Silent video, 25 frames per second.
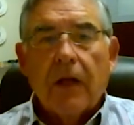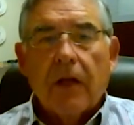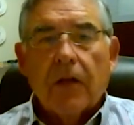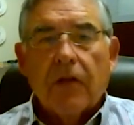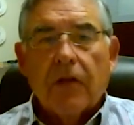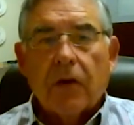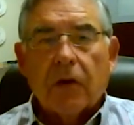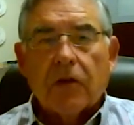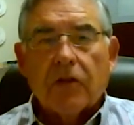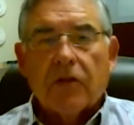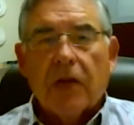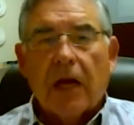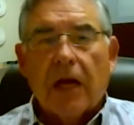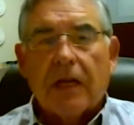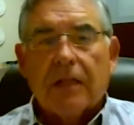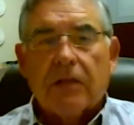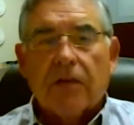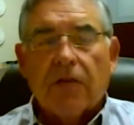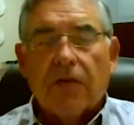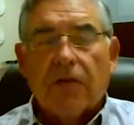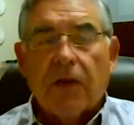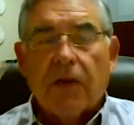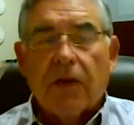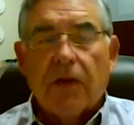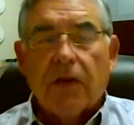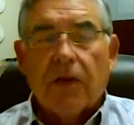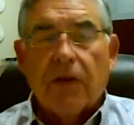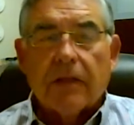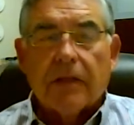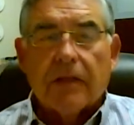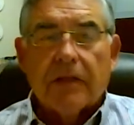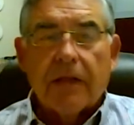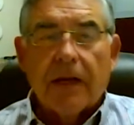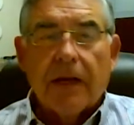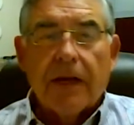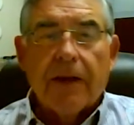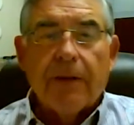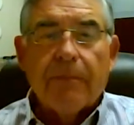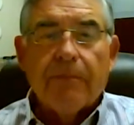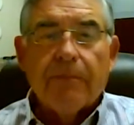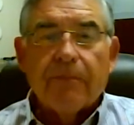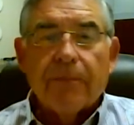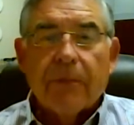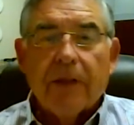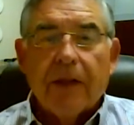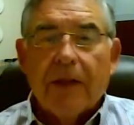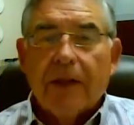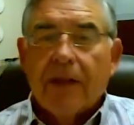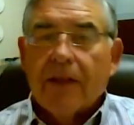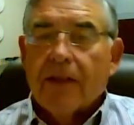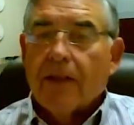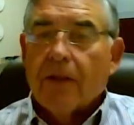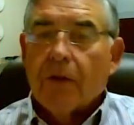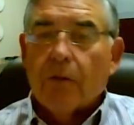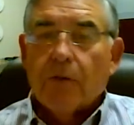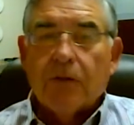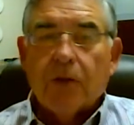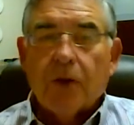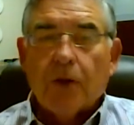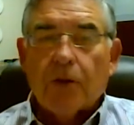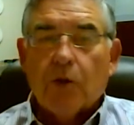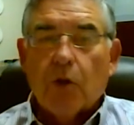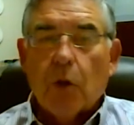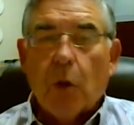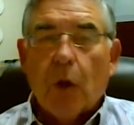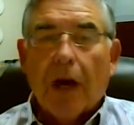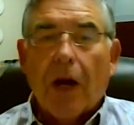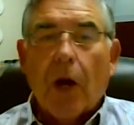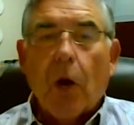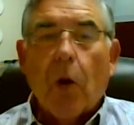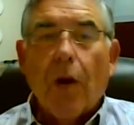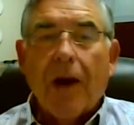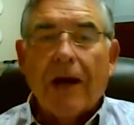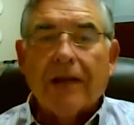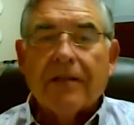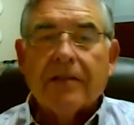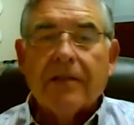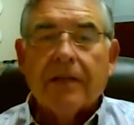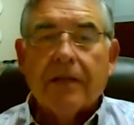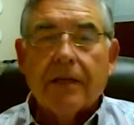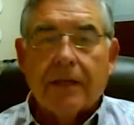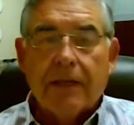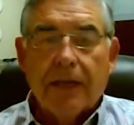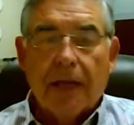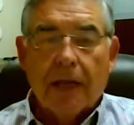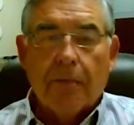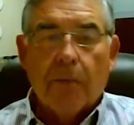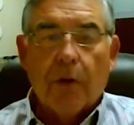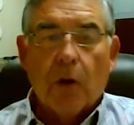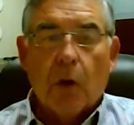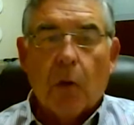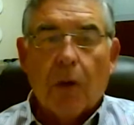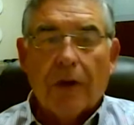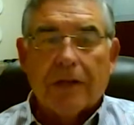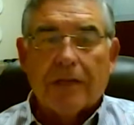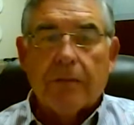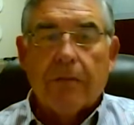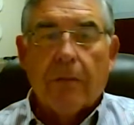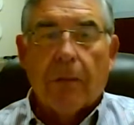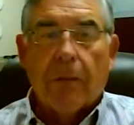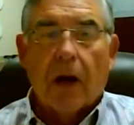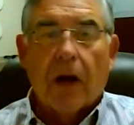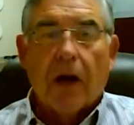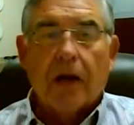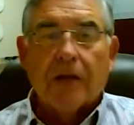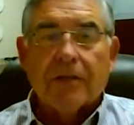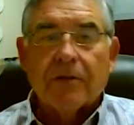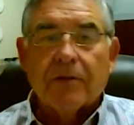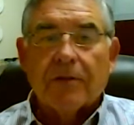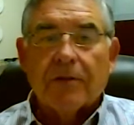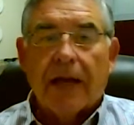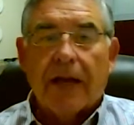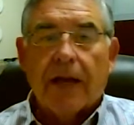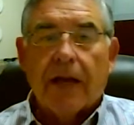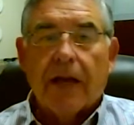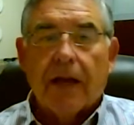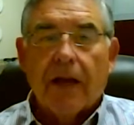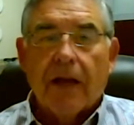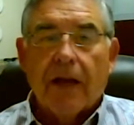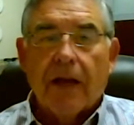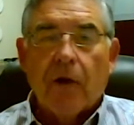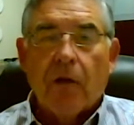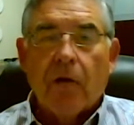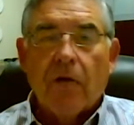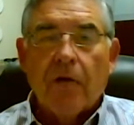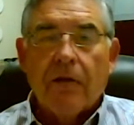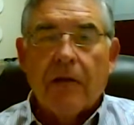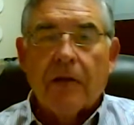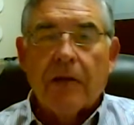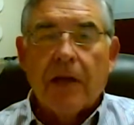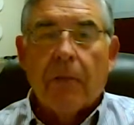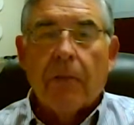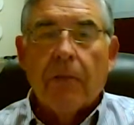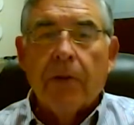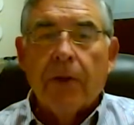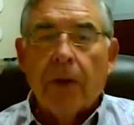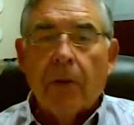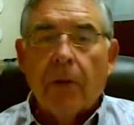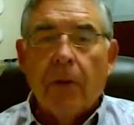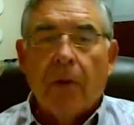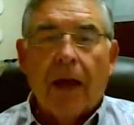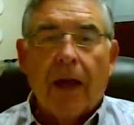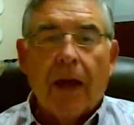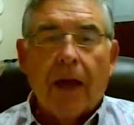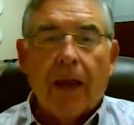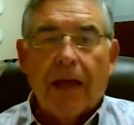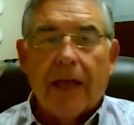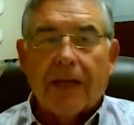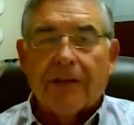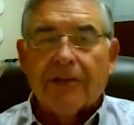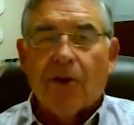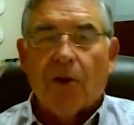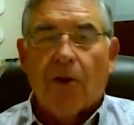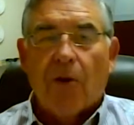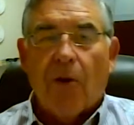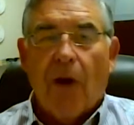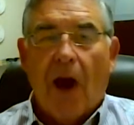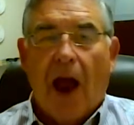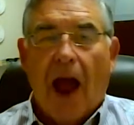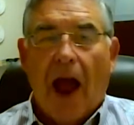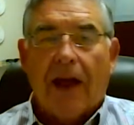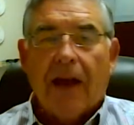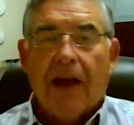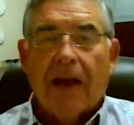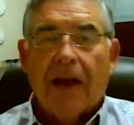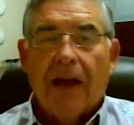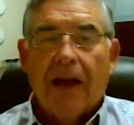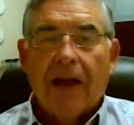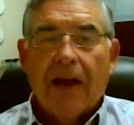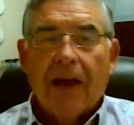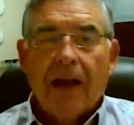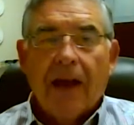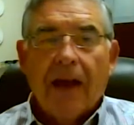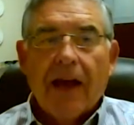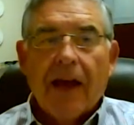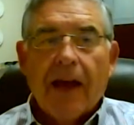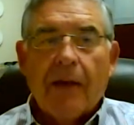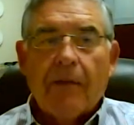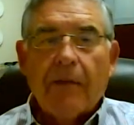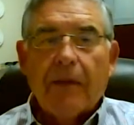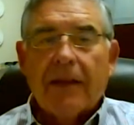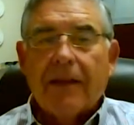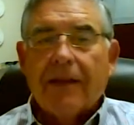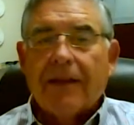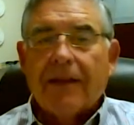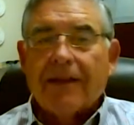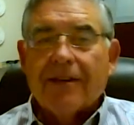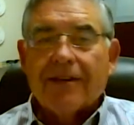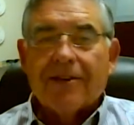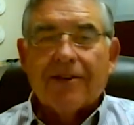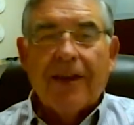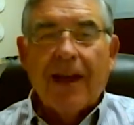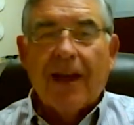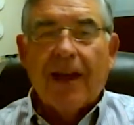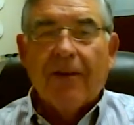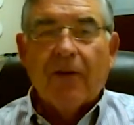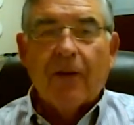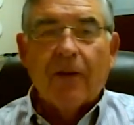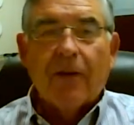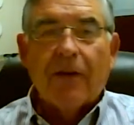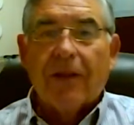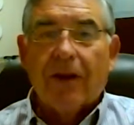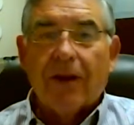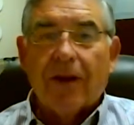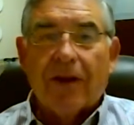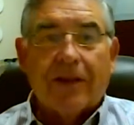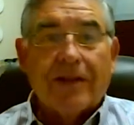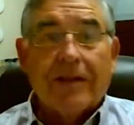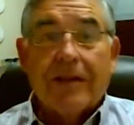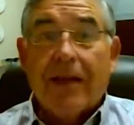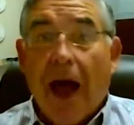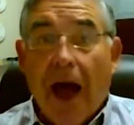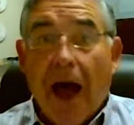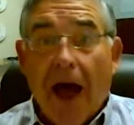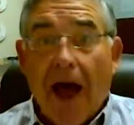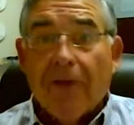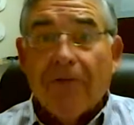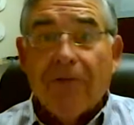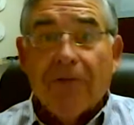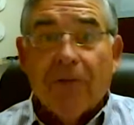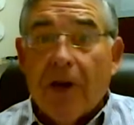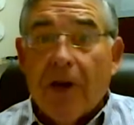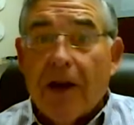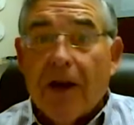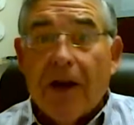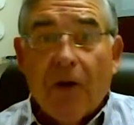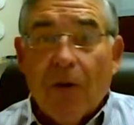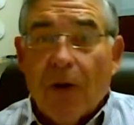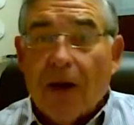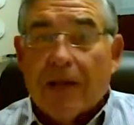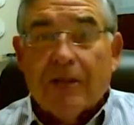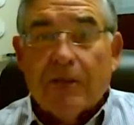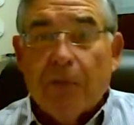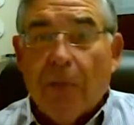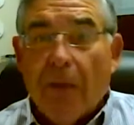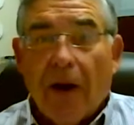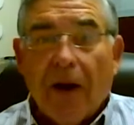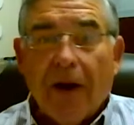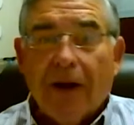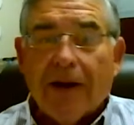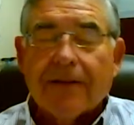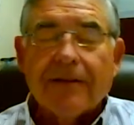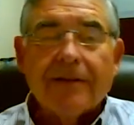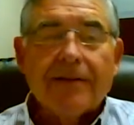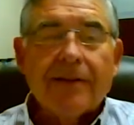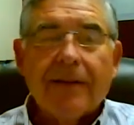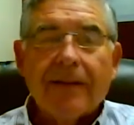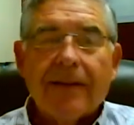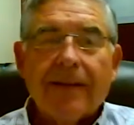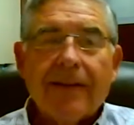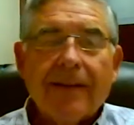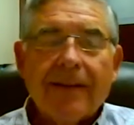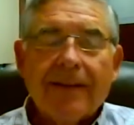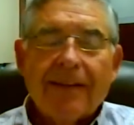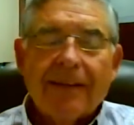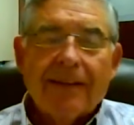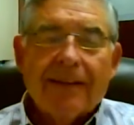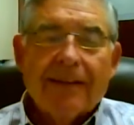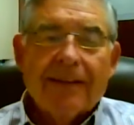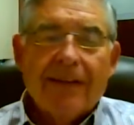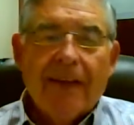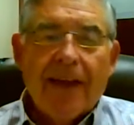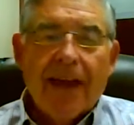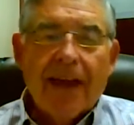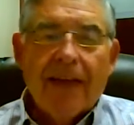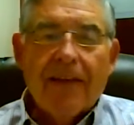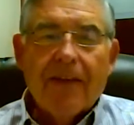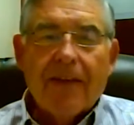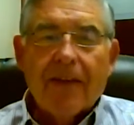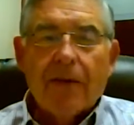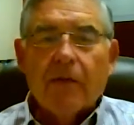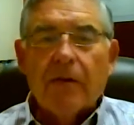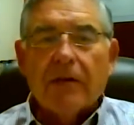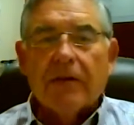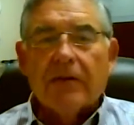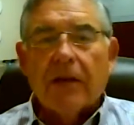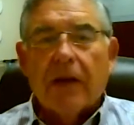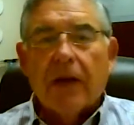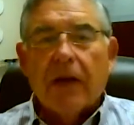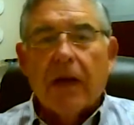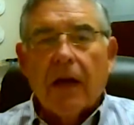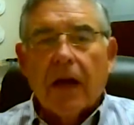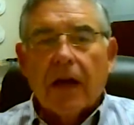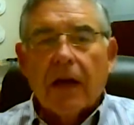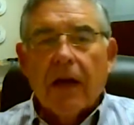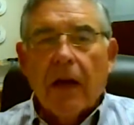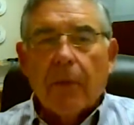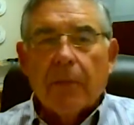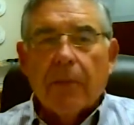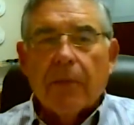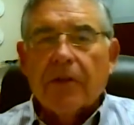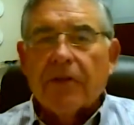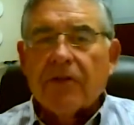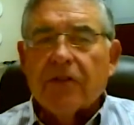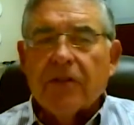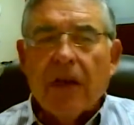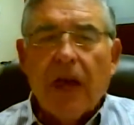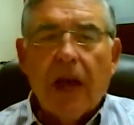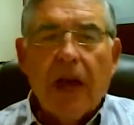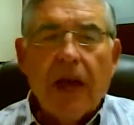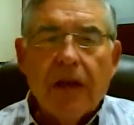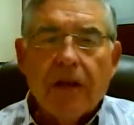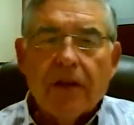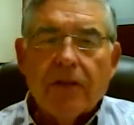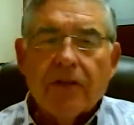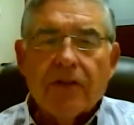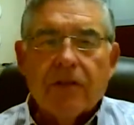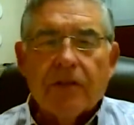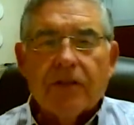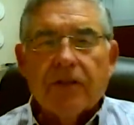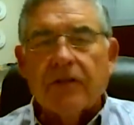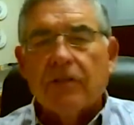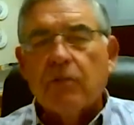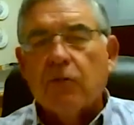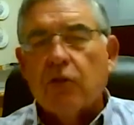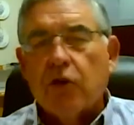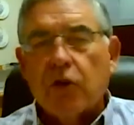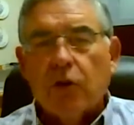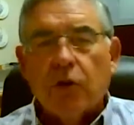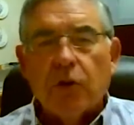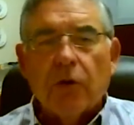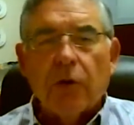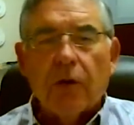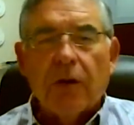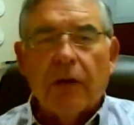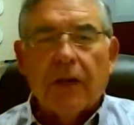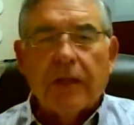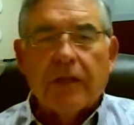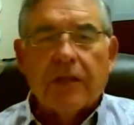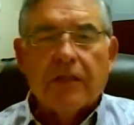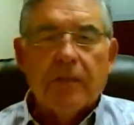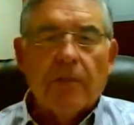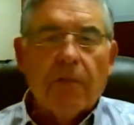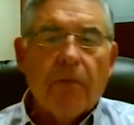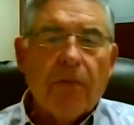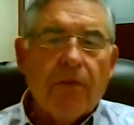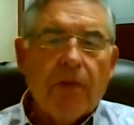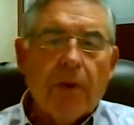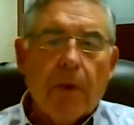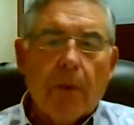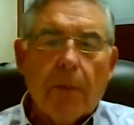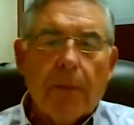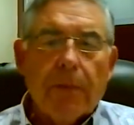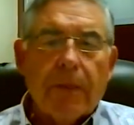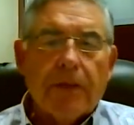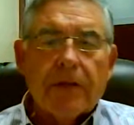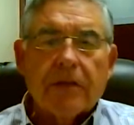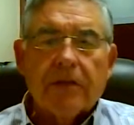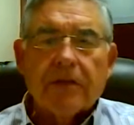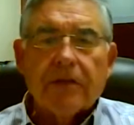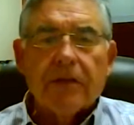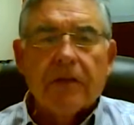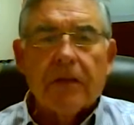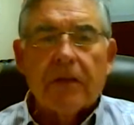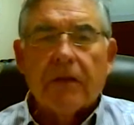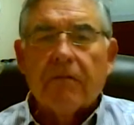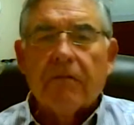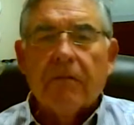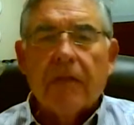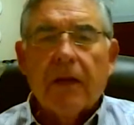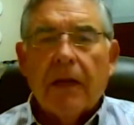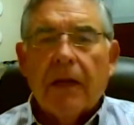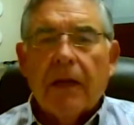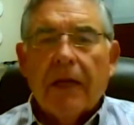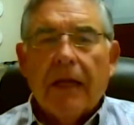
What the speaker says: those kinds of things. There was also a Quest table, Quest bars. It was like WLS crack. I mean, just everyone there, free Quest bars. And then there was a couple of scales and some jewelry and some therapists, and